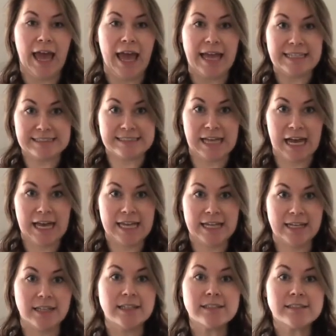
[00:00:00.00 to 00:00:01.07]

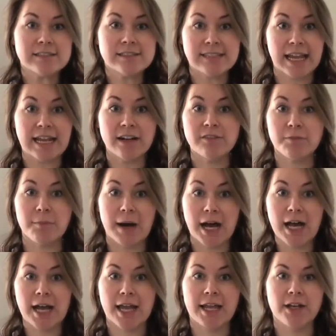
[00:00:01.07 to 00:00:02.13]
anxiety state of
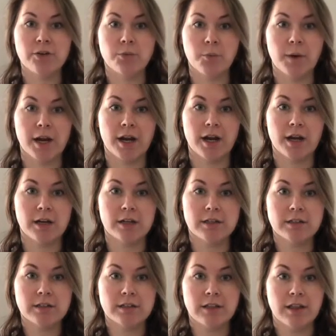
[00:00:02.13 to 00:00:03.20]
mind
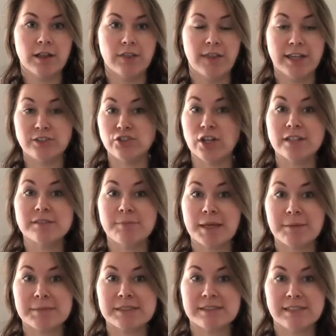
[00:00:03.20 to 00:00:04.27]
where they just
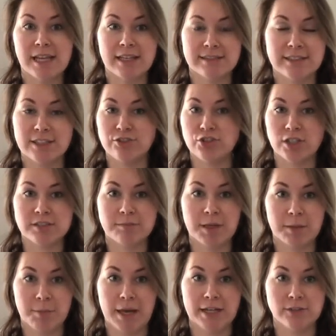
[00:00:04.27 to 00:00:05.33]
make mistakes, they just
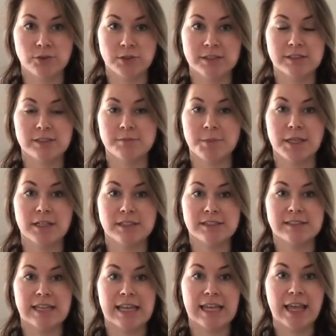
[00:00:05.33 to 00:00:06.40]
make bad choices
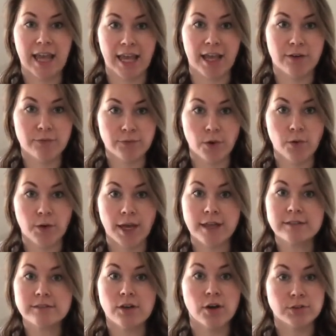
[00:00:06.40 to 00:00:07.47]
because they can't
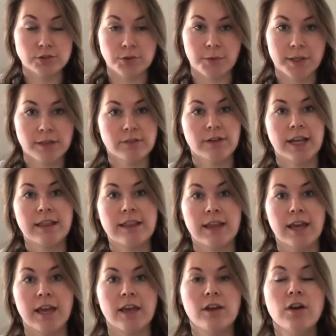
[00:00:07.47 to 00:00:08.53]
focus on doing the right
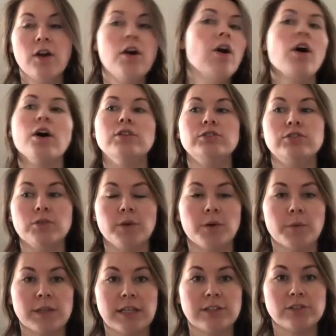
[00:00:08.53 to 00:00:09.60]
thing, on doing
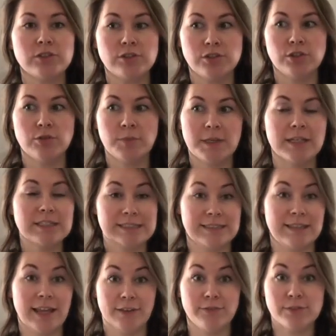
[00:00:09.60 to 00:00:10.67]
what they should do because
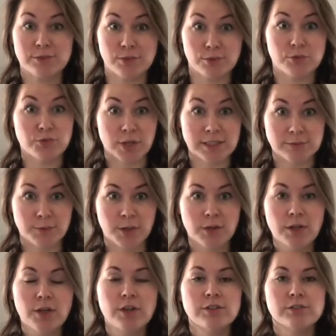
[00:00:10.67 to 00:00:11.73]
life is so stressful.
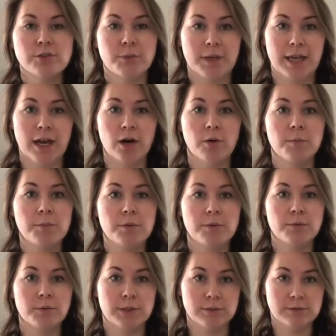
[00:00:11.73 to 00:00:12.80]
So we
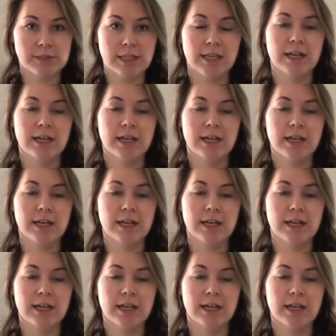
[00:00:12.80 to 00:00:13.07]
use the